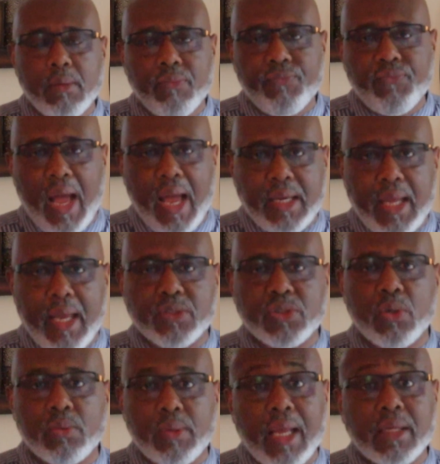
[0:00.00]
finance.
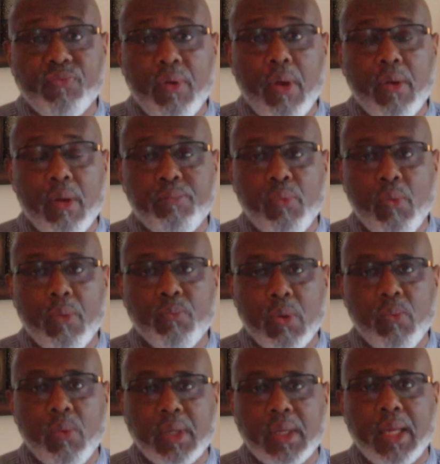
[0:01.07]
So that's very important. We
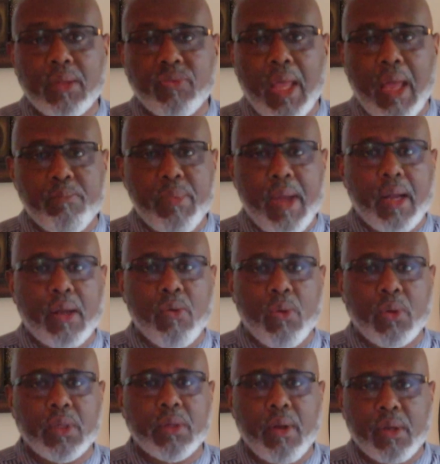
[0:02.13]
want to get that back
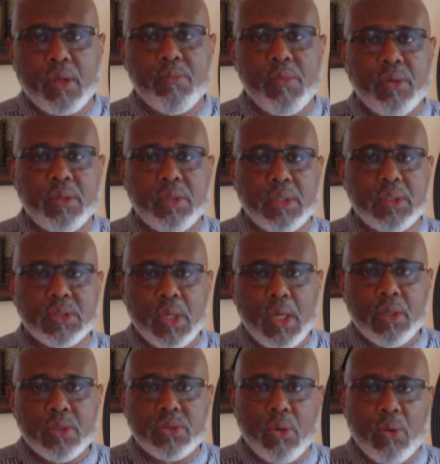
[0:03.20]
going in our communities.
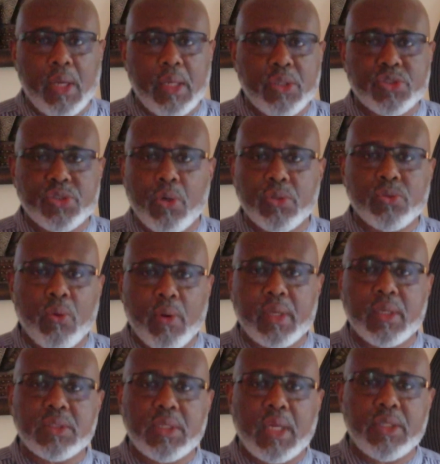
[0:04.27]
So any church
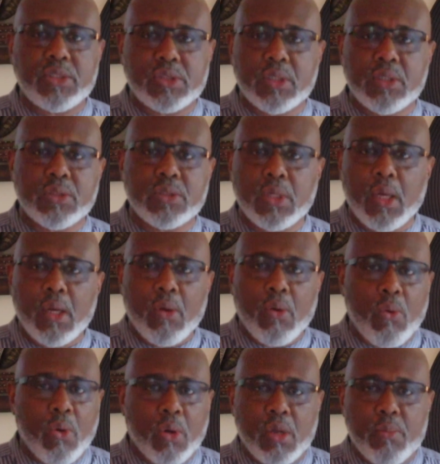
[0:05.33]
organizations
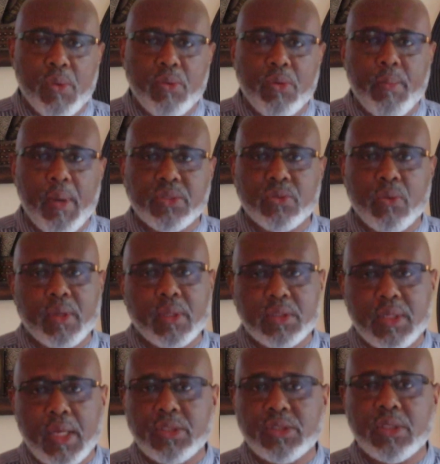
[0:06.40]
or community-based
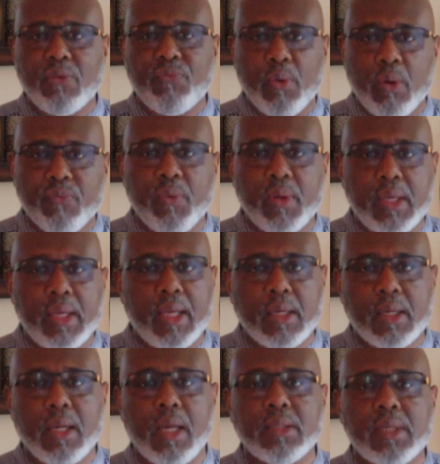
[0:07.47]
organizations, feel free to get in
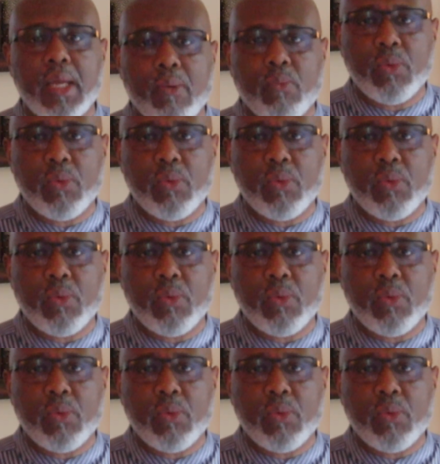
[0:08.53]
contact